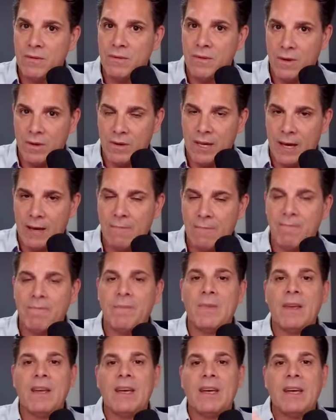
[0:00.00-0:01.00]
Okay.
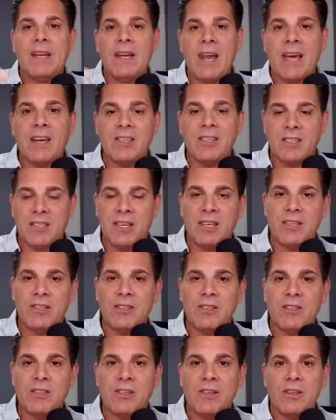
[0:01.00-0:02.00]
Next
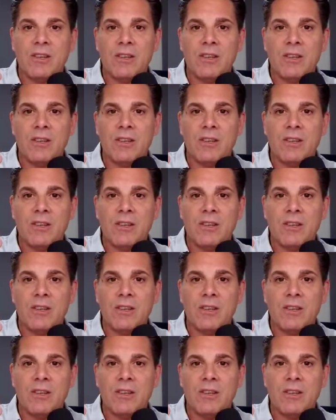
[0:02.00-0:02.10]
is